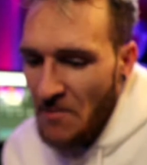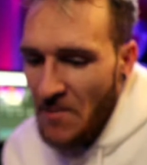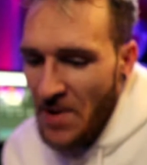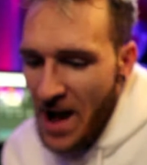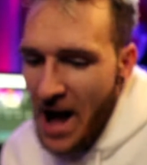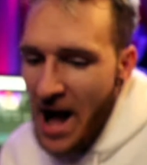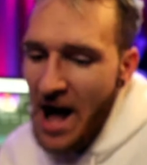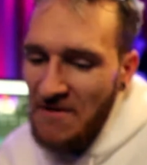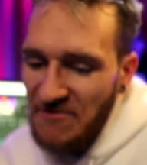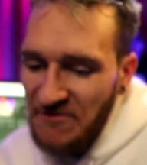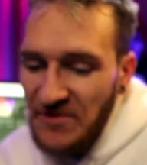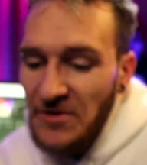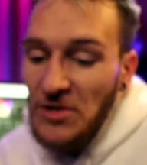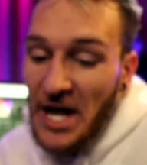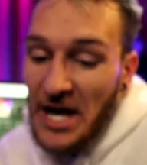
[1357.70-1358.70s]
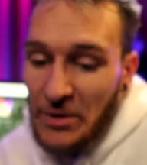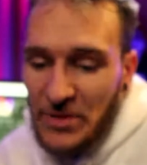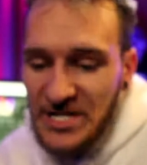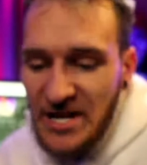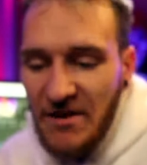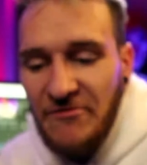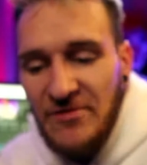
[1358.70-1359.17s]
I feel like we
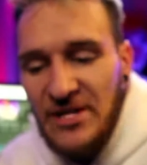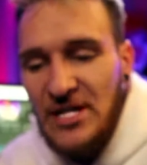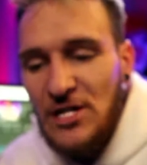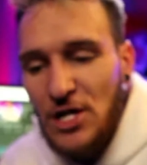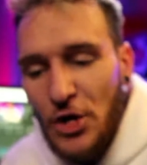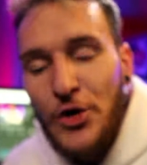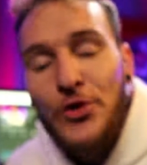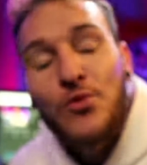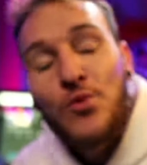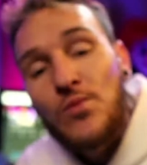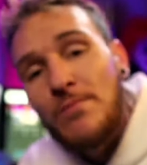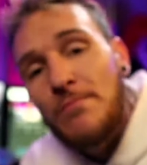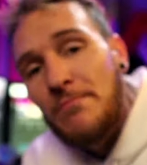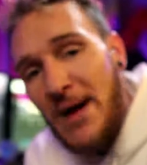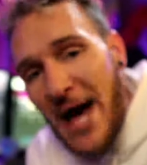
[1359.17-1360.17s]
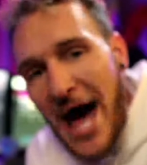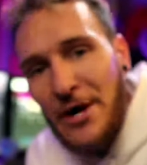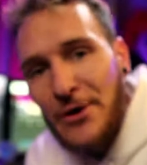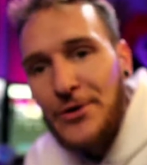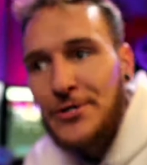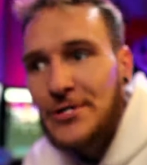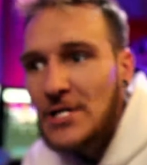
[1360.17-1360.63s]
definitely learn
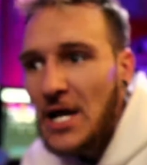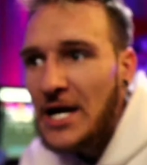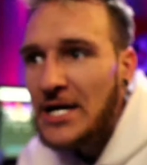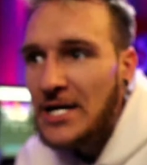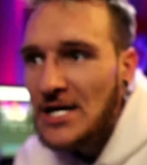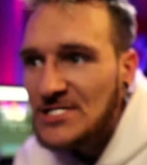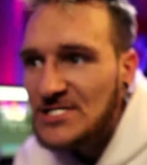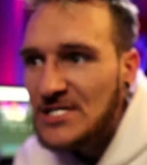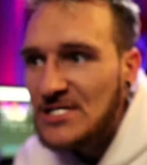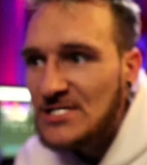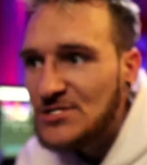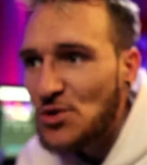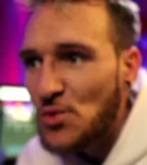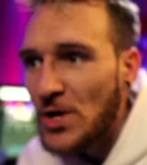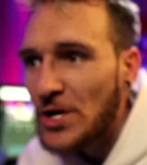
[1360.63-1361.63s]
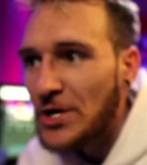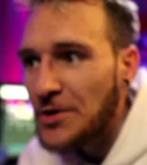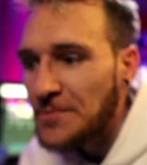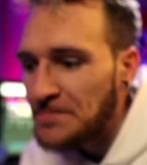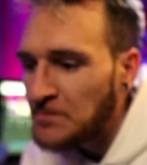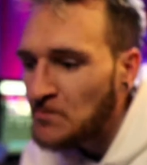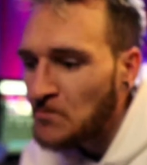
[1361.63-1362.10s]
better, like as in to where
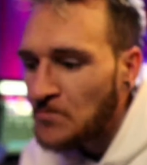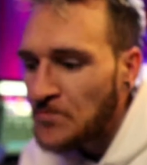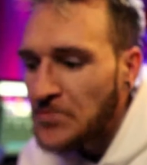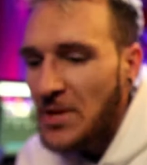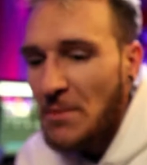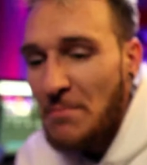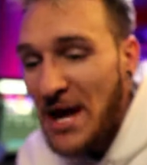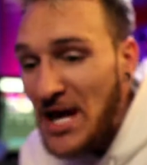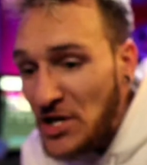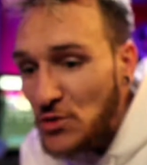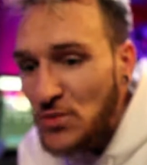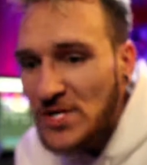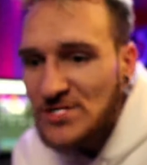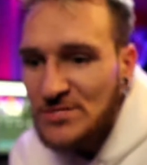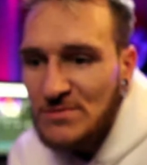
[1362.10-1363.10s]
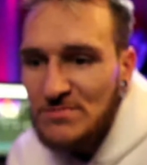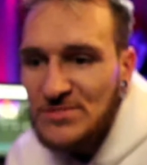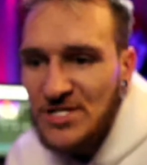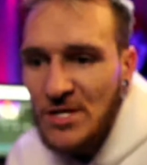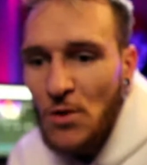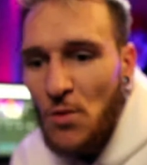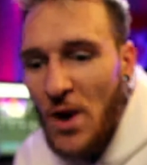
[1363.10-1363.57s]
mannerisms and
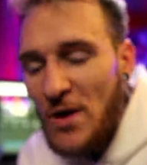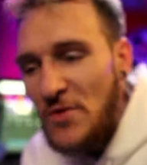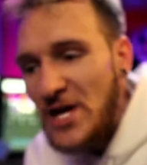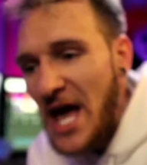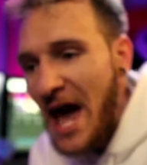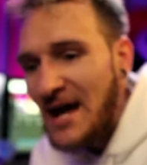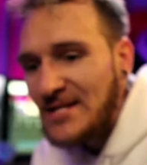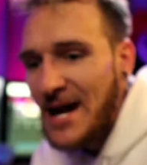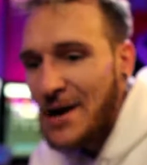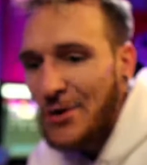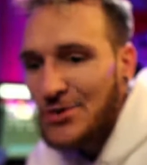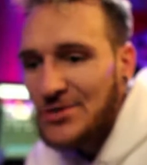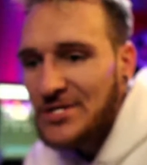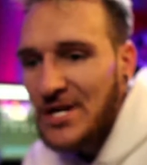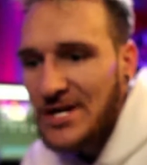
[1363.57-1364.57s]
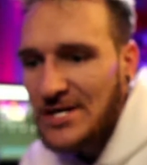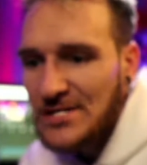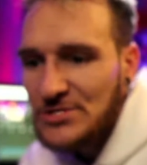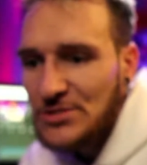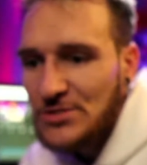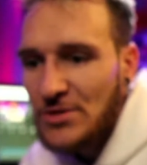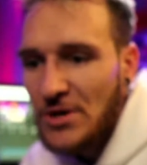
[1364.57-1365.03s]
the way we act out on things,
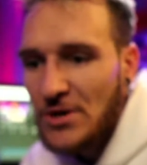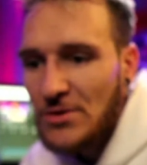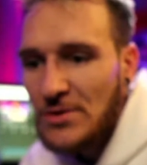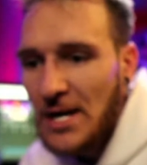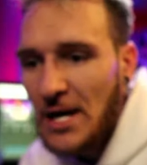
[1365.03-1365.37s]
you know.